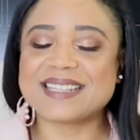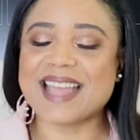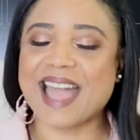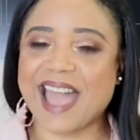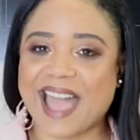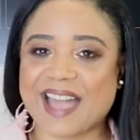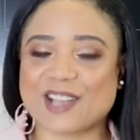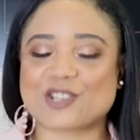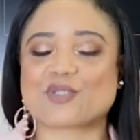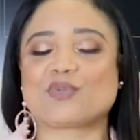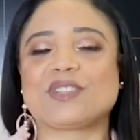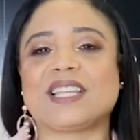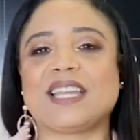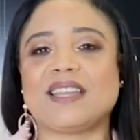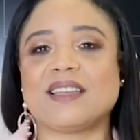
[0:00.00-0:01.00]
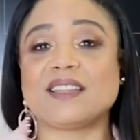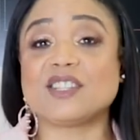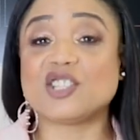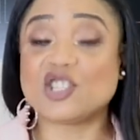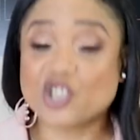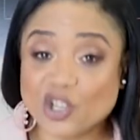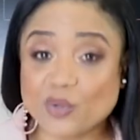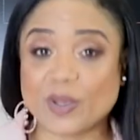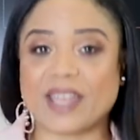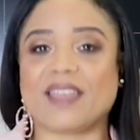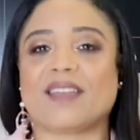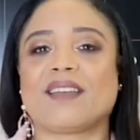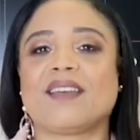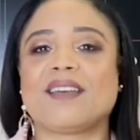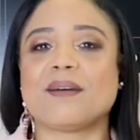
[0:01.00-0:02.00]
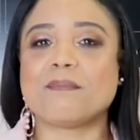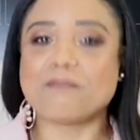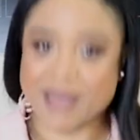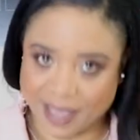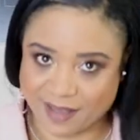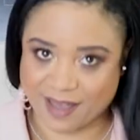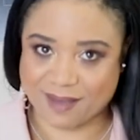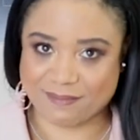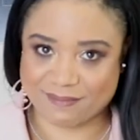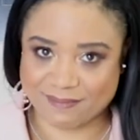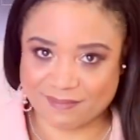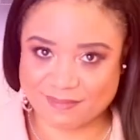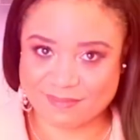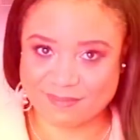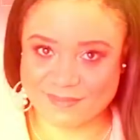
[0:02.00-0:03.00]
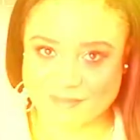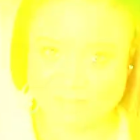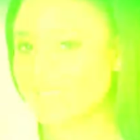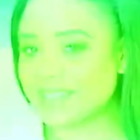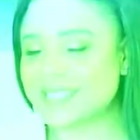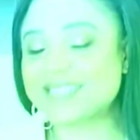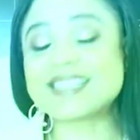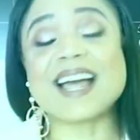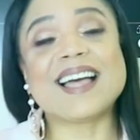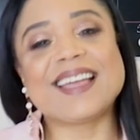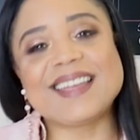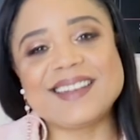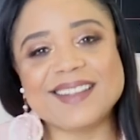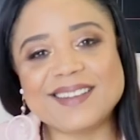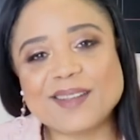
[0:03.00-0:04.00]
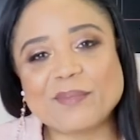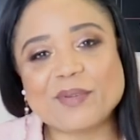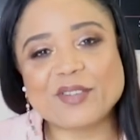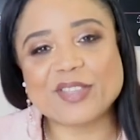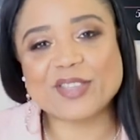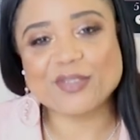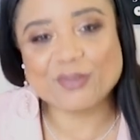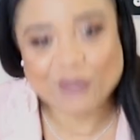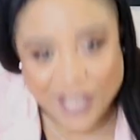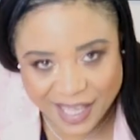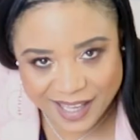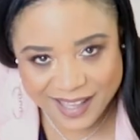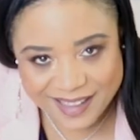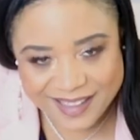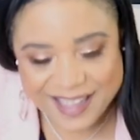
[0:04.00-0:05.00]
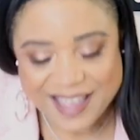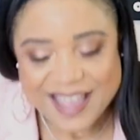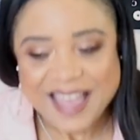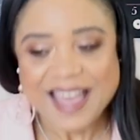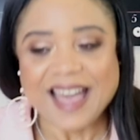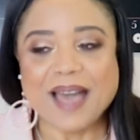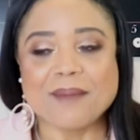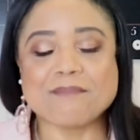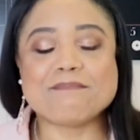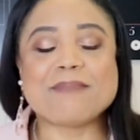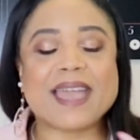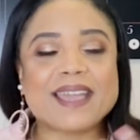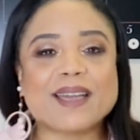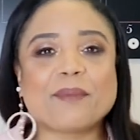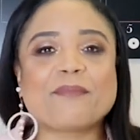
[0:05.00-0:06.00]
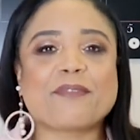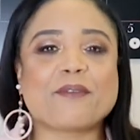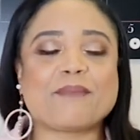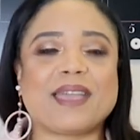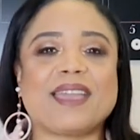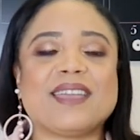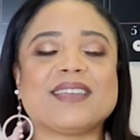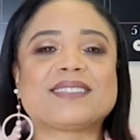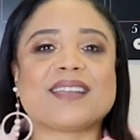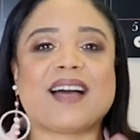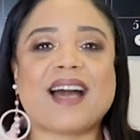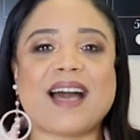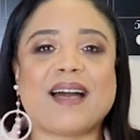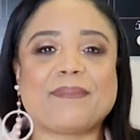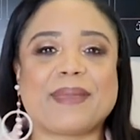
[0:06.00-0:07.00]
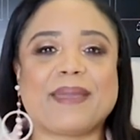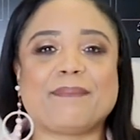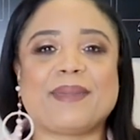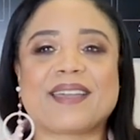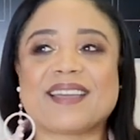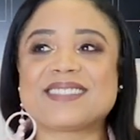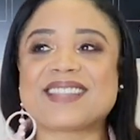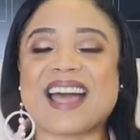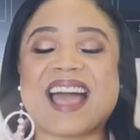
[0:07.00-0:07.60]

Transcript: to actually doing makeup. Sign number three, makeup for me is a hobby because